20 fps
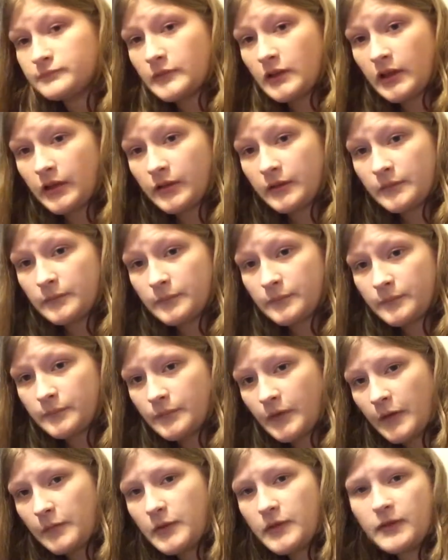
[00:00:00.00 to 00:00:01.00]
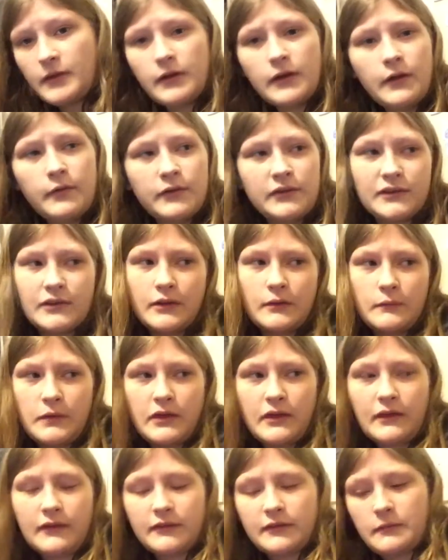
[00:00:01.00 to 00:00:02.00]
Yeah. I mean, there are always going to
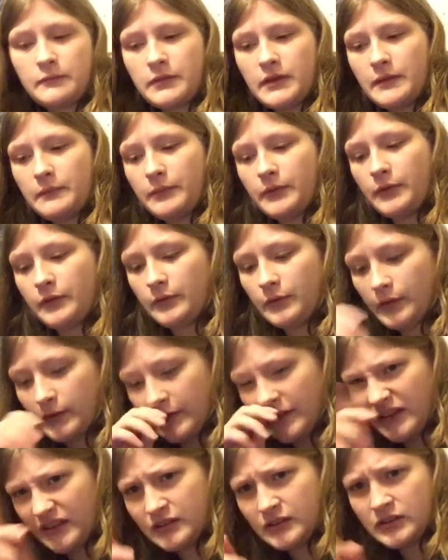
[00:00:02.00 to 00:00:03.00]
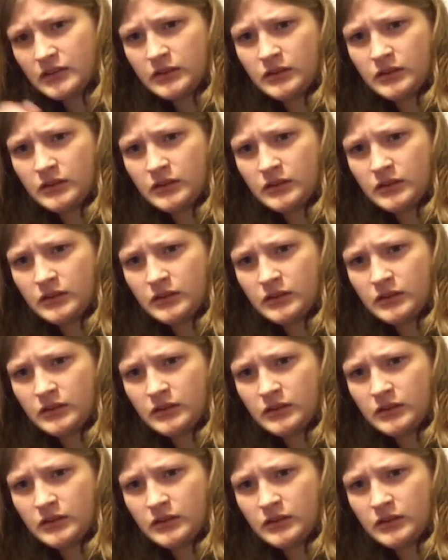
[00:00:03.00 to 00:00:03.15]
be, like, some people who are like,